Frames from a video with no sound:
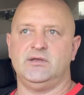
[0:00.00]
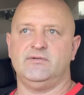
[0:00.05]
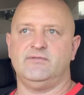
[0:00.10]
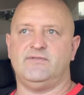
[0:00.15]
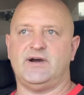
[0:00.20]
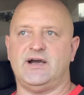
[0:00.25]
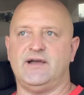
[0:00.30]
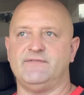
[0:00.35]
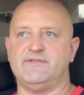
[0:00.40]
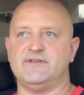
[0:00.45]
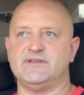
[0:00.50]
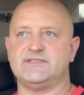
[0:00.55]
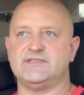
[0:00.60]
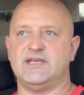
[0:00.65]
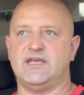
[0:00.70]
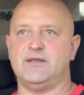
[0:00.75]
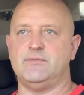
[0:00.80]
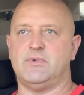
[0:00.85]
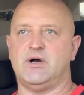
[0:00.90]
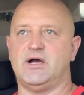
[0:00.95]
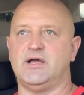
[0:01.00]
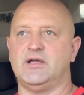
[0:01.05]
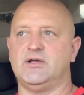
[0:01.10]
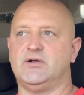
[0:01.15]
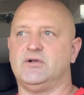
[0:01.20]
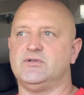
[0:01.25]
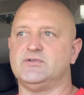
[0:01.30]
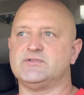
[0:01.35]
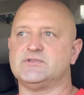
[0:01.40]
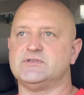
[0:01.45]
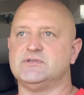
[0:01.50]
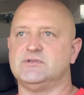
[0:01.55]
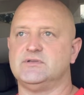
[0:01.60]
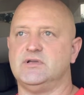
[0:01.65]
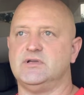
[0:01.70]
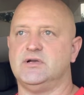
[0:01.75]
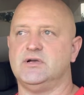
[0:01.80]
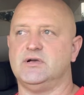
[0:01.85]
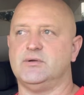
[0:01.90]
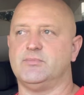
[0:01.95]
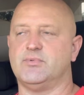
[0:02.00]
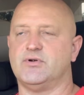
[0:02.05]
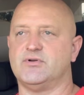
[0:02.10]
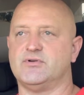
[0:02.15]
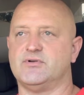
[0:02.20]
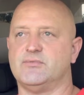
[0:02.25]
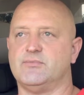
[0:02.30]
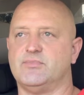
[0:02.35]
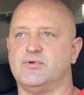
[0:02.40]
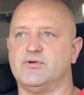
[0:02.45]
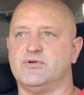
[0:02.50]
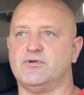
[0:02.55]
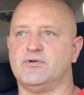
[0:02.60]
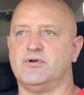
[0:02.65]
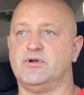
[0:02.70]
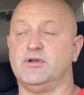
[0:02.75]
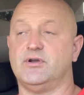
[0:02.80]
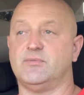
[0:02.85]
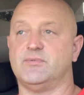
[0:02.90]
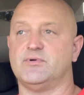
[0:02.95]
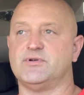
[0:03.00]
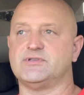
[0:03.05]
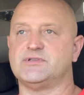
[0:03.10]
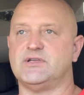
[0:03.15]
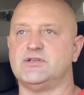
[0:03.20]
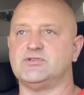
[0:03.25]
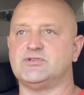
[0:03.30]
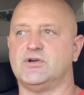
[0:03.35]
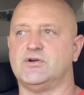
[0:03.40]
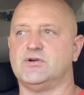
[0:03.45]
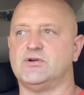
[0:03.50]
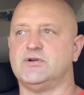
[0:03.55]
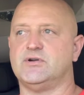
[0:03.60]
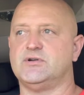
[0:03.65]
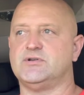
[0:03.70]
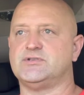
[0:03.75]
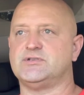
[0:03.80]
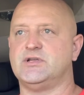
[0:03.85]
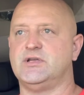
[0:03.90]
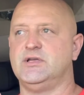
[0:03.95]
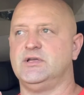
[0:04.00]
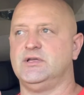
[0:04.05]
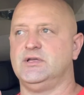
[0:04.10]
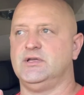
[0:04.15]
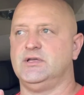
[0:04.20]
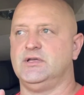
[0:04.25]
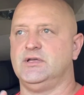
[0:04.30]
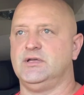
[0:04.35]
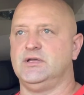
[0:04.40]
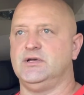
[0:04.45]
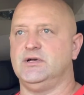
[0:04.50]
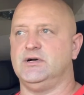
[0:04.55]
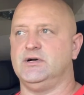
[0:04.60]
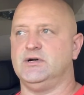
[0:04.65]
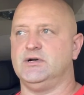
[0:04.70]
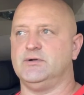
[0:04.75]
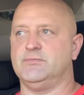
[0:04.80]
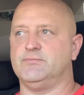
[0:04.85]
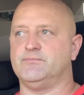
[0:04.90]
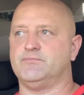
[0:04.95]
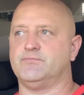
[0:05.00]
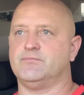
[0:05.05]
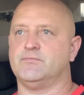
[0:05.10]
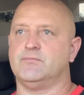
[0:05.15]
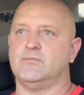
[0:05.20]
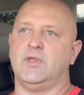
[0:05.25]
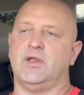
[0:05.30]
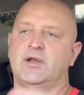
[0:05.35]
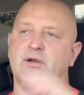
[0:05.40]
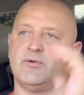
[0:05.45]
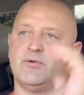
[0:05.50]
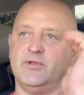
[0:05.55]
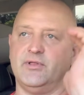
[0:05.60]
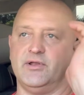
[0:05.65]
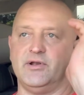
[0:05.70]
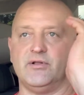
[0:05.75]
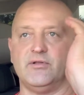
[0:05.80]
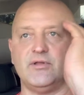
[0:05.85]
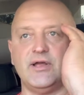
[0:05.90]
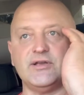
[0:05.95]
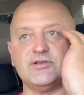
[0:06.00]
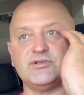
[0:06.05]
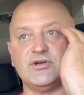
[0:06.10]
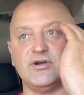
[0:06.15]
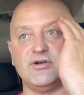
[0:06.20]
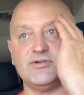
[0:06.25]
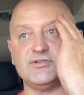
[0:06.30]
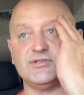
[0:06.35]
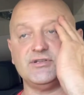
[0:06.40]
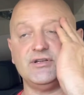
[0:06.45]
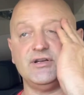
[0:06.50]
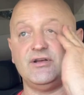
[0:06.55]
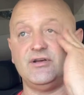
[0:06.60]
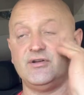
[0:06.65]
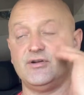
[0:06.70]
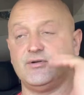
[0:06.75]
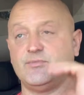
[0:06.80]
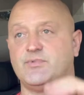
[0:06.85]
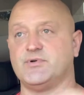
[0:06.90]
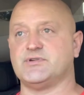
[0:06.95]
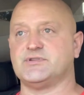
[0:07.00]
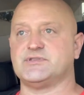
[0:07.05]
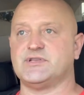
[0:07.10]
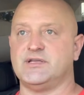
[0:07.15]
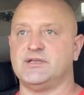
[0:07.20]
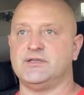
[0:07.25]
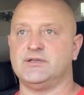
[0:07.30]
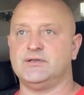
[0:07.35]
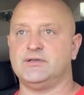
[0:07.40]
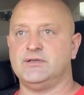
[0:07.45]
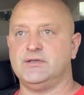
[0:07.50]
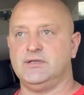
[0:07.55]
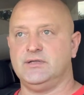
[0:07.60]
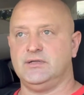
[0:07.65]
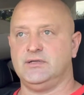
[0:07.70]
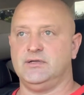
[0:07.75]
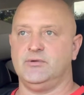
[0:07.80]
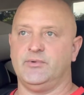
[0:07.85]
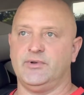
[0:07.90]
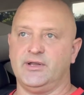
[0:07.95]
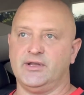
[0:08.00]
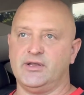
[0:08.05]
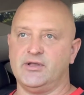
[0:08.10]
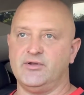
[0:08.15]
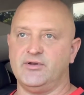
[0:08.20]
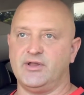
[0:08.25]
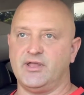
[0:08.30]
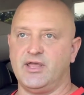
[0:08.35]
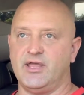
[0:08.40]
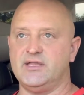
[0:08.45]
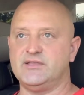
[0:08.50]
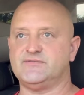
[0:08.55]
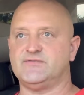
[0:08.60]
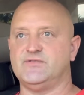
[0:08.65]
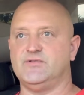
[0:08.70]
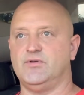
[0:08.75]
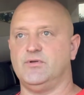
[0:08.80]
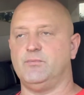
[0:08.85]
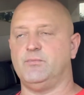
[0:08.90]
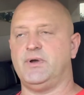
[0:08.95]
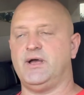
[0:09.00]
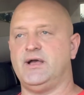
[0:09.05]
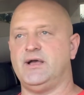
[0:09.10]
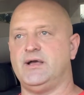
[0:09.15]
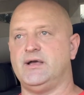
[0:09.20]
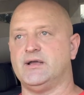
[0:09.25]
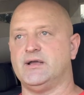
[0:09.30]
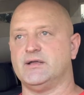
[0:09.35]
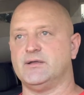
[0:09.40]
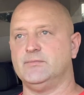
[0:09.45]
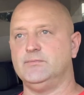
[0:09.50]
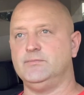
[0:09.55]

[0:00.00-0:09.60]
5 to 10 miles per 100% charge. And I really don't like charging at 100%. When I go to Gainesville and back,